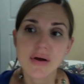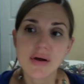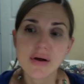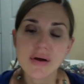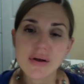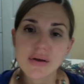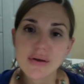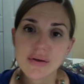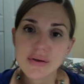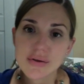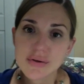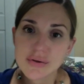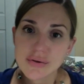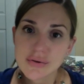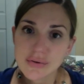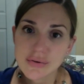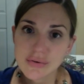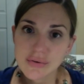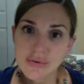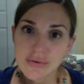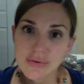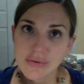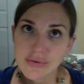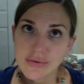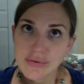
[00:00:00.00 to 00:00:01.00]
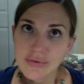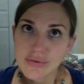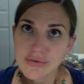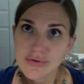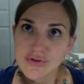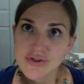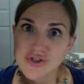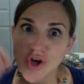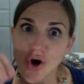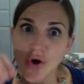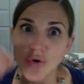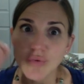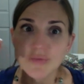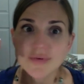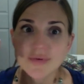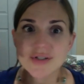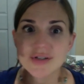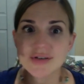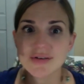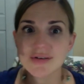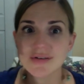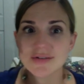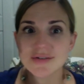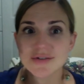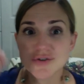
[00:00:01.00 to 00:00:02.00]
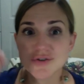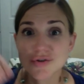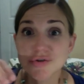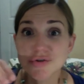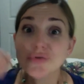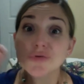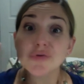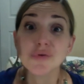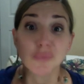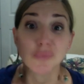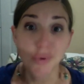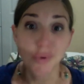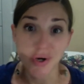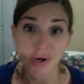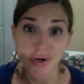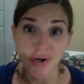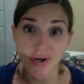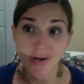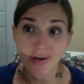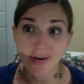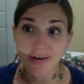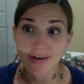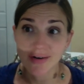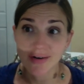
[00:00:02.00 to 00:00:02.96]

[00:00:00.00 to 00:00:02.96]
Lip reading: don't do the work to do it.